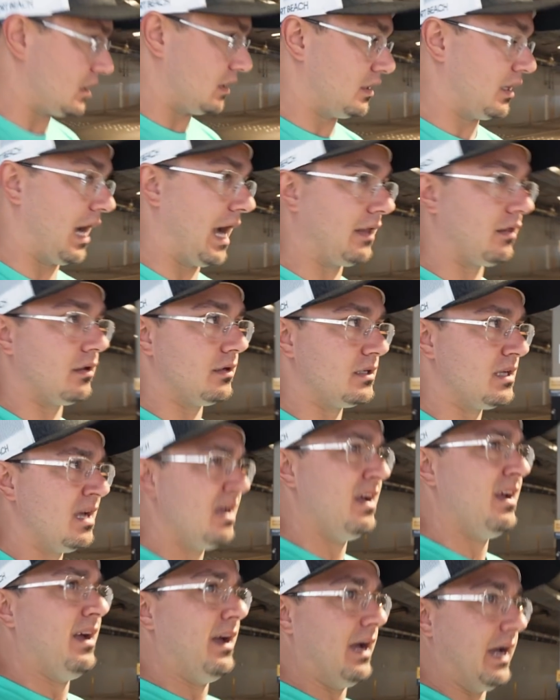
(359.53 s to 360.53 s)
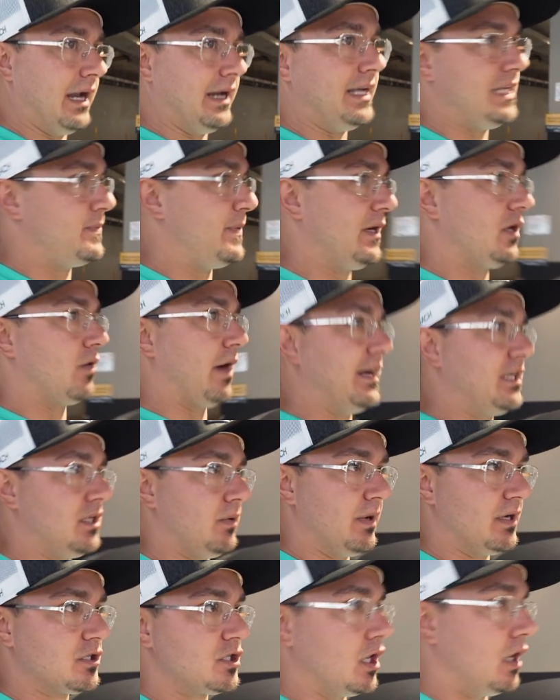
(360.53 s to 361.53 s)
on the island, and he's been great
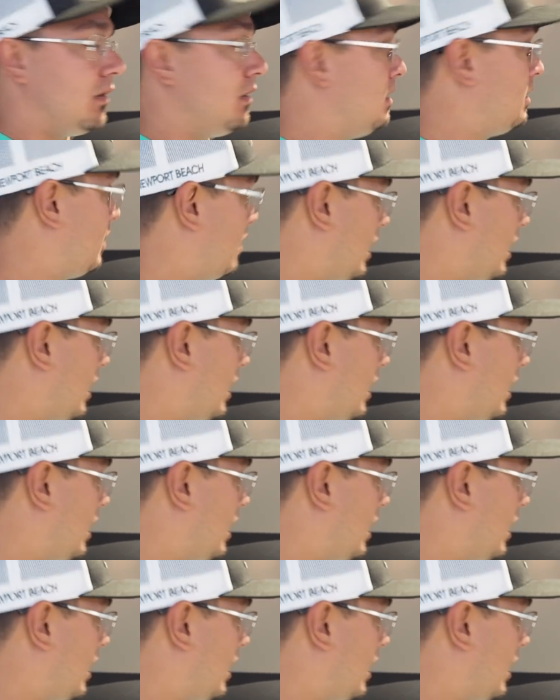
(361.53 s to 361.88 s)
to us. So